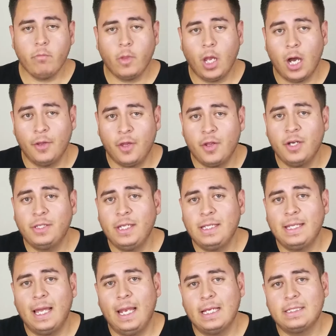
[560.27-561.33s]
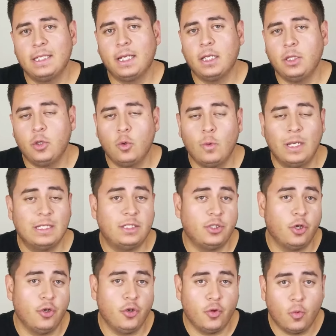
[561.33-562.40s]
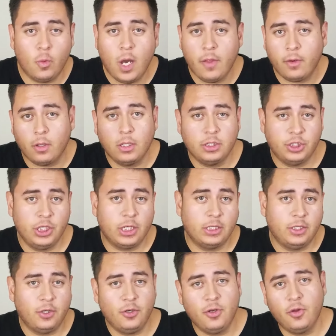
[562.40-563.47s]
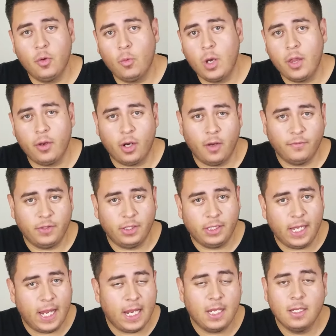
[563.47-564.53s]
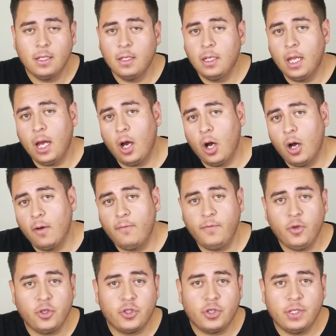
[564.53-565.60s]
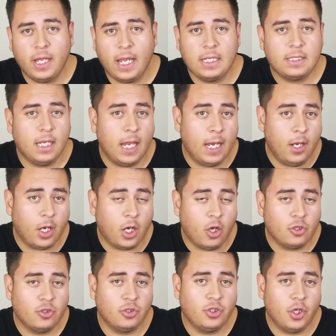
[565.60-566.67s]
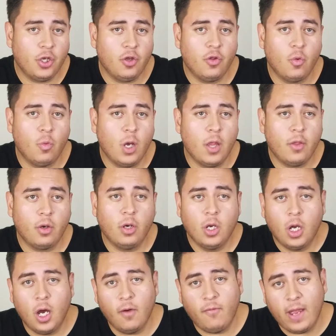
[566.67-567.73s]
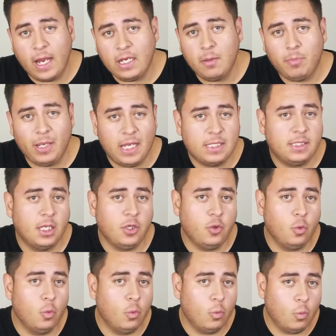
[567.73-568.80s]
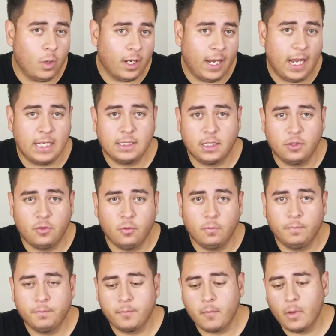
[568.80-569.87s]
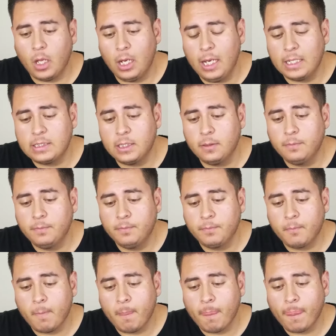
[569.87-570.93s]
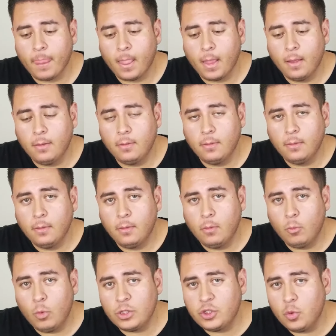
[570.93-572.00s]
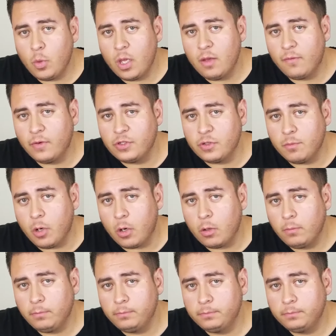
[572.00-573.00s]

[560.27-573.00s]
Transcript: Another thing that Alexa can do is tell you the weather. She could tell you the weather of the day, or future days, and it can also tell you the weather of any place that you want to ask it to. Alexa, what's the weather for tomorrow?